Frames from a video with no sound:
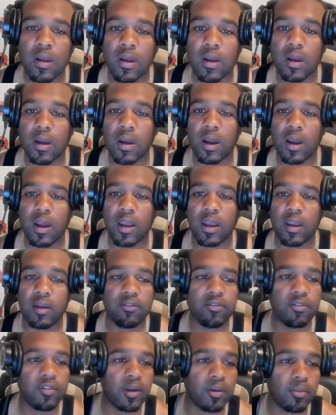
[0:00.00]
Alright,
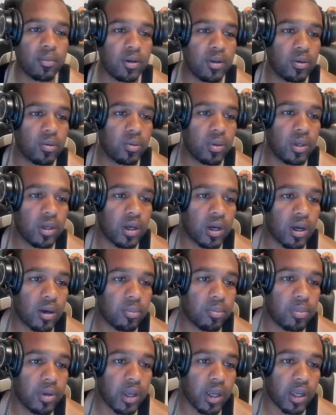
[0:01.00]
family, we
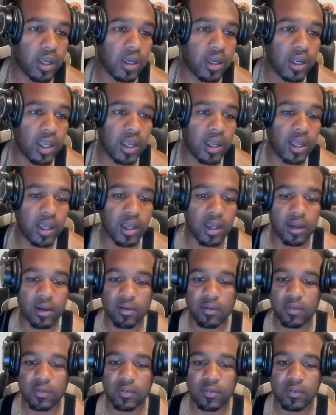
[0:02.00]
are back live.